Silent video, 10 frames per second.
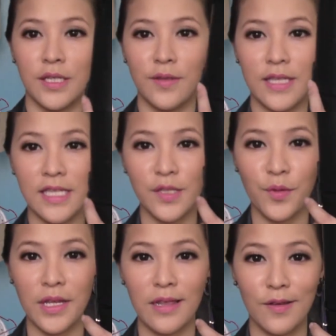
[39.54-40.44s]
So this is
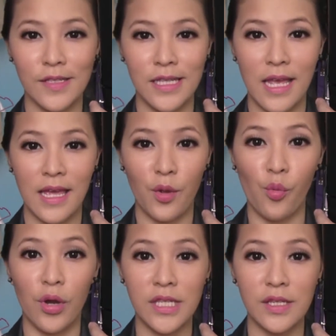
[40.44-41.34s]
what it looks like
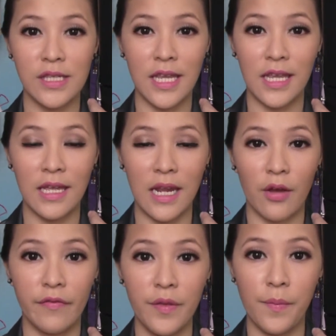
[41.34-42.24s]
once you take it out of the